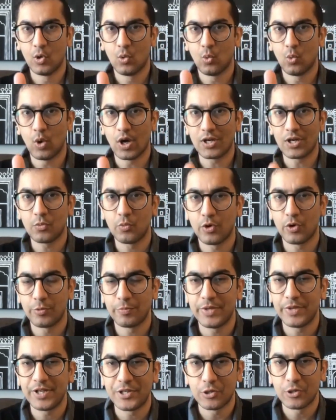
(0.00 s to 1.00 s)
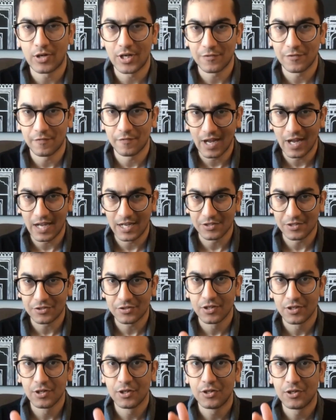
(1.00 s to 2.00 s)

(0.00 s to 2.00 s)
what would be your advice